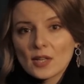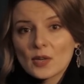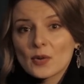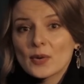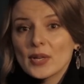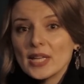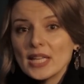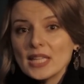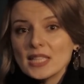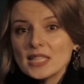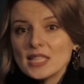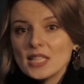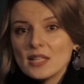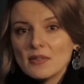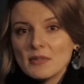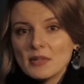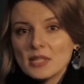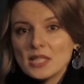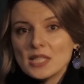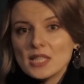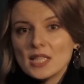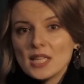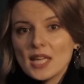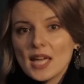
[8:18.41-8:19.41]

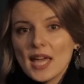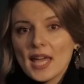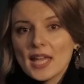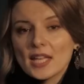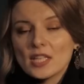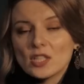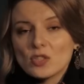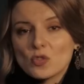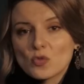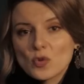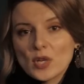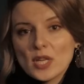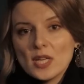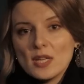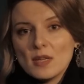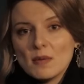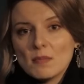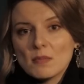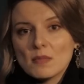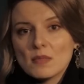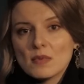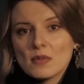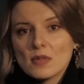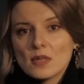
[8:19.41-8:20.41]
Creativity and
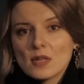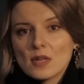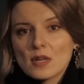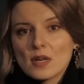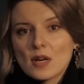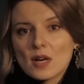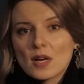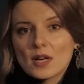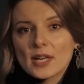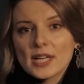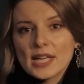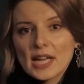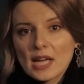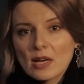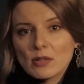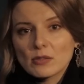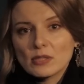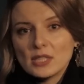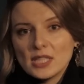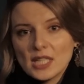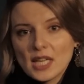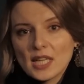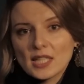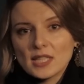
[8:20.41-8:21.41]
dream are now
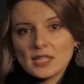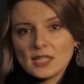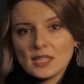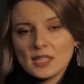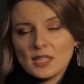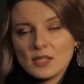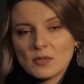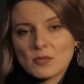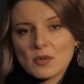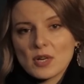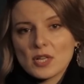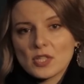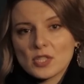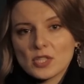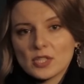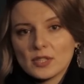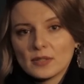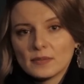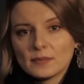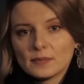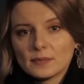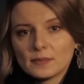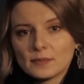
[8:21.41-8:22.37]
dead in Russia.